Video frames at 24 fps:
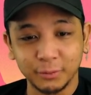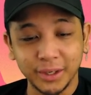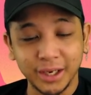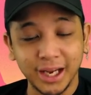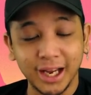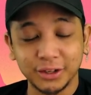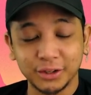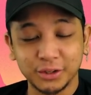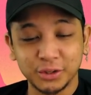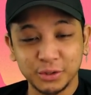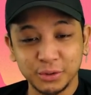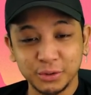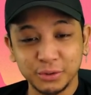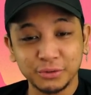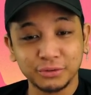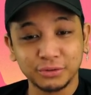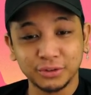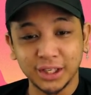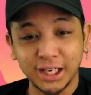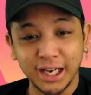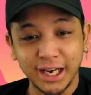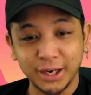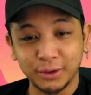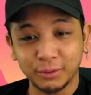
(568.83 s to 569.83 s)
We got two
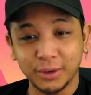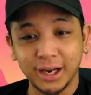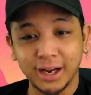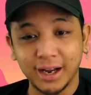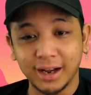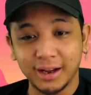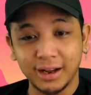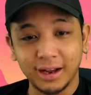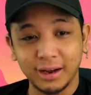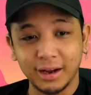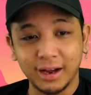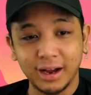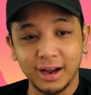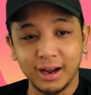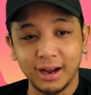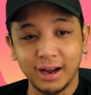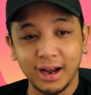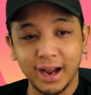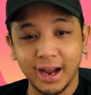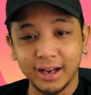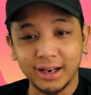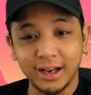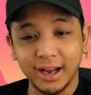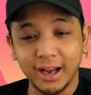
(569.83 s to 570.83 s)
flying... I
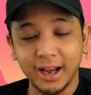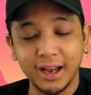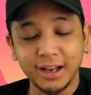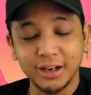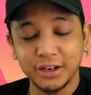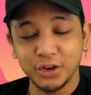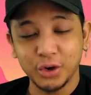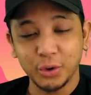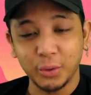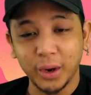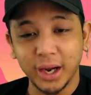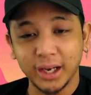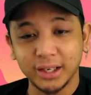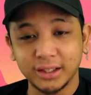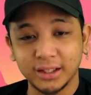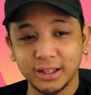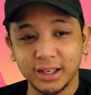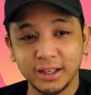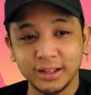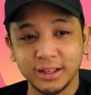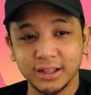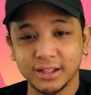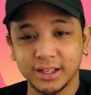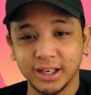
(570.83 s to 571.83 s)
had no
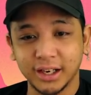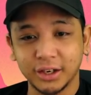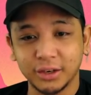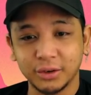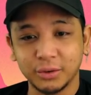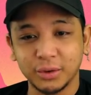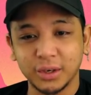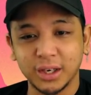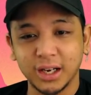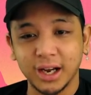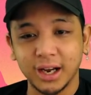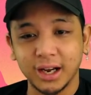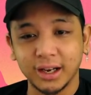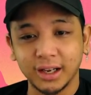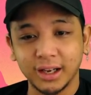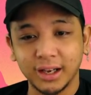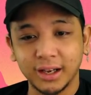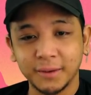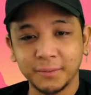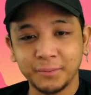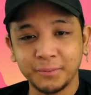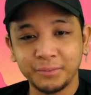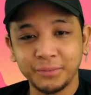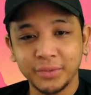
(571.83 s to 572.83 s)
idea the second
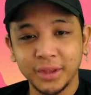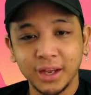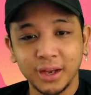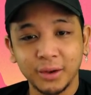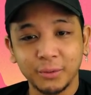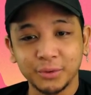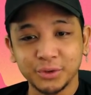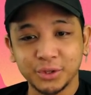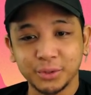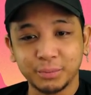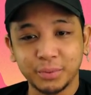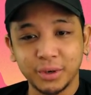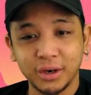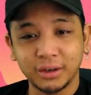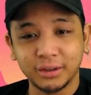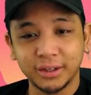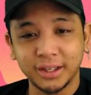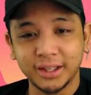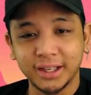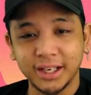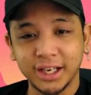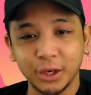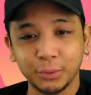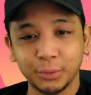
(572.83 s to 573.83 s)
Hokage was
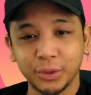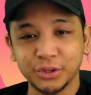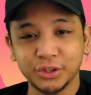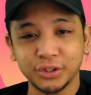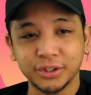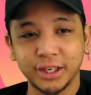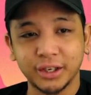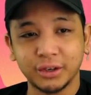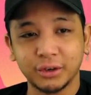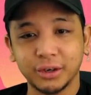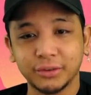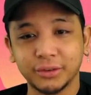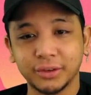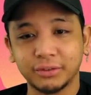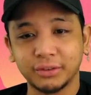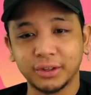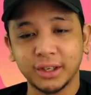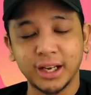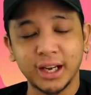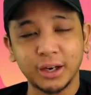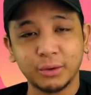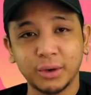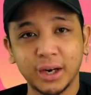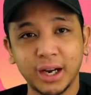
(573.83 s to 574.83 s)
apparently the originator of the
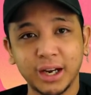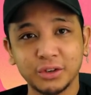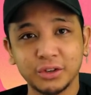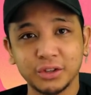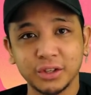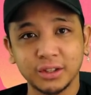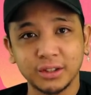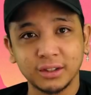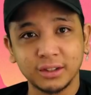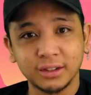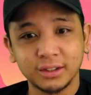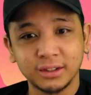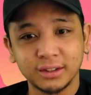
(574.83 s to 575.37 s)
Flying Raijin.